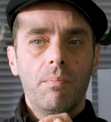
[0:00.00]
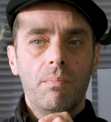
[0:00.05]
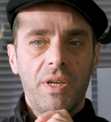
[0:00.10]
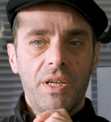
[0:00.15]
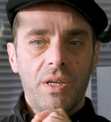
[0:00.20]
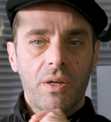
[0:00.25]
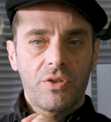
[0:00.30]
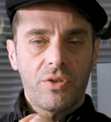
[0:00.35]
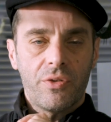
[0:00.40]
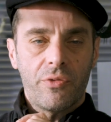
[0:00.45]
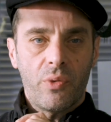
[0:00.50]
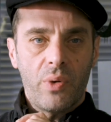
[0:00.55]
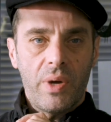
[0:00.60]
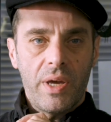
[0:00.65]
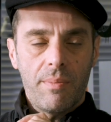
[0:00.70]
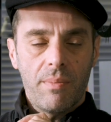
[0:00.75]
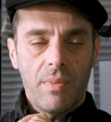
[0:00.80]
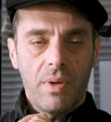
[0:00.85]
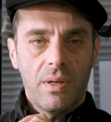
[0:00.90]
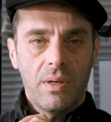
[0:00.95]
Beyond the
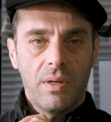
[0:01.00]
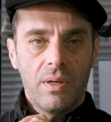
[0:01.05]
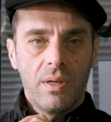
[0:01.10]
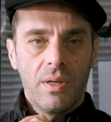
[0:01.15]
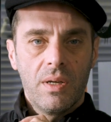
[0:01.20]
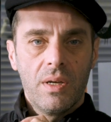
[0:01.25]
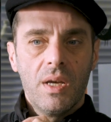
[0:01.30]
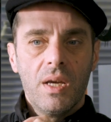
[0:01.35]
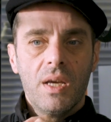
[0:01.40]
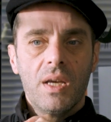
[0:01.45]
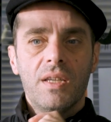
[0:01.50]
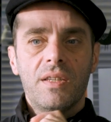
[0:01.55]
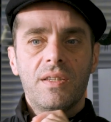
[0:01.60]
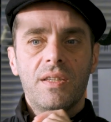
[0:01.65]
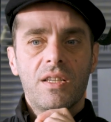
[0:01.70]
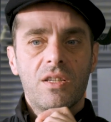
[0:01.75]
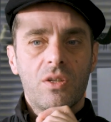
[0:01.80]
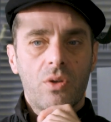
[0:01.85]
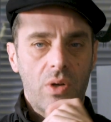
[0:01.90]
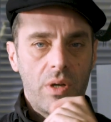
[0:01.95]
Frame.
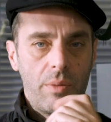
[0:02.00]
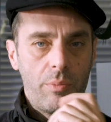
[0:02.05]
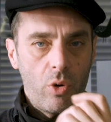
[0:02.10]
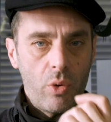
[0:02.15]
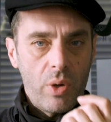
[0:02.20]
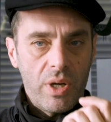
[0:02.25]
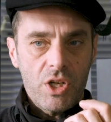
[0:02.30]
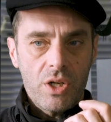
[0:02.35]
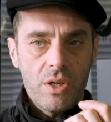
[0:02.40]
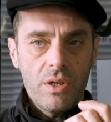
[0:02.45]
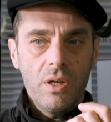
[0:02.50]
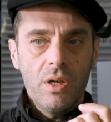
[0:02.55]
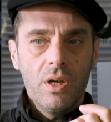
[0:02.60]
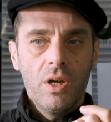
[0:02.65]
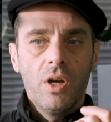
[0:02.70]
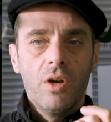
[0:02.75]
This collaboration